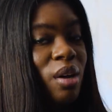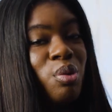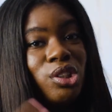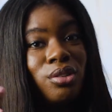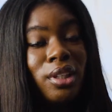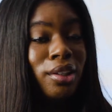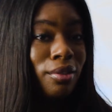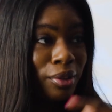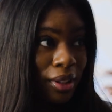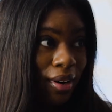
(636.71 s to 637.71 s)
And once you think
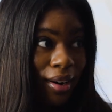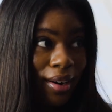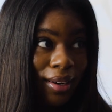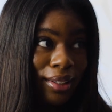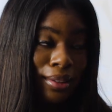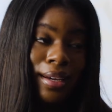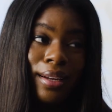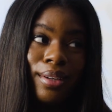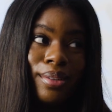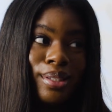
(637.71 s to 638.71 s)
you went hard, you
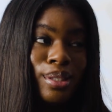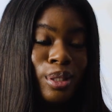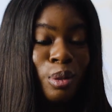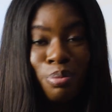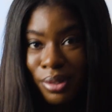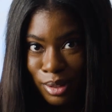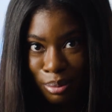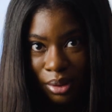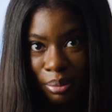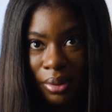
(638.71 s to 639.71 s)
gotta go super,
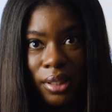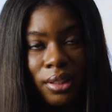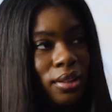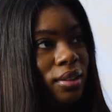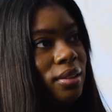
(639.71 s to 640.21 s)
super duper hard.